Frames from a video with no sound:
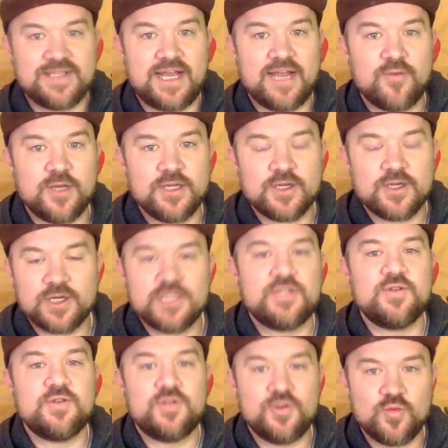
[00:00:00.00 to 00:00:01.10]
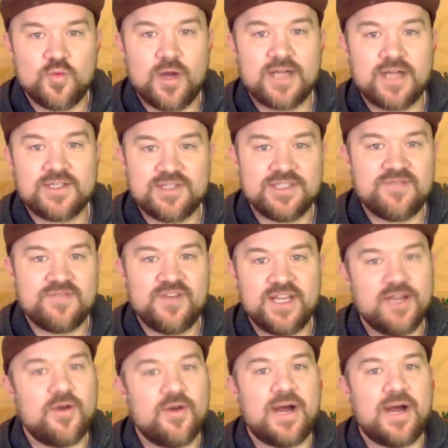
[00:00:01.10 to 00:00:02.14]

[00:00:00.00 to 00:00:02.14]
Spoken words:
I would encourage you to watch this video.